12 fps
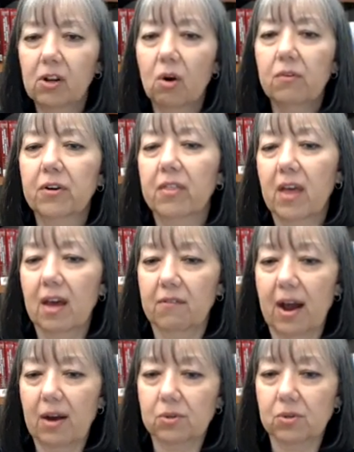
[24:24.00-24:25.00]
Go over to the head
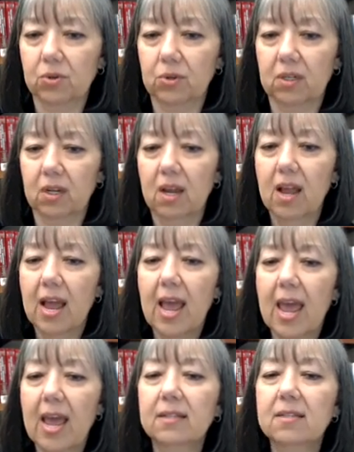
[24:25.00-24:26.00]
of household,
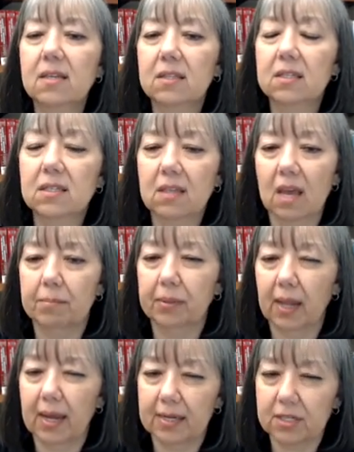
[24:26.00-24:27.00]
ends at the same
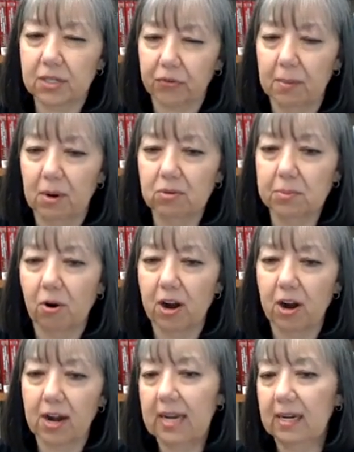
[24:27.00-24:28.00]
place for the most
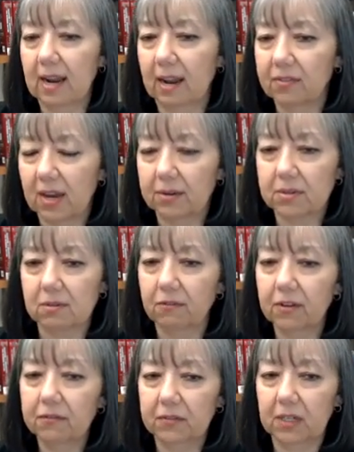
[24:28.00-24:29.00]
part,
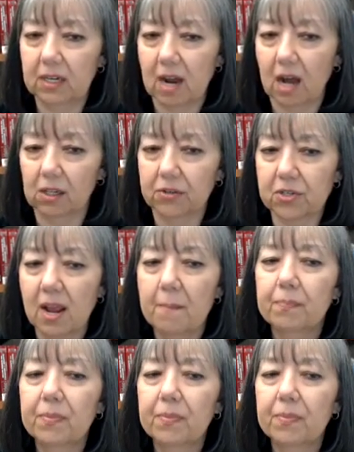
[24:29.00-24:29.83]
$89,050.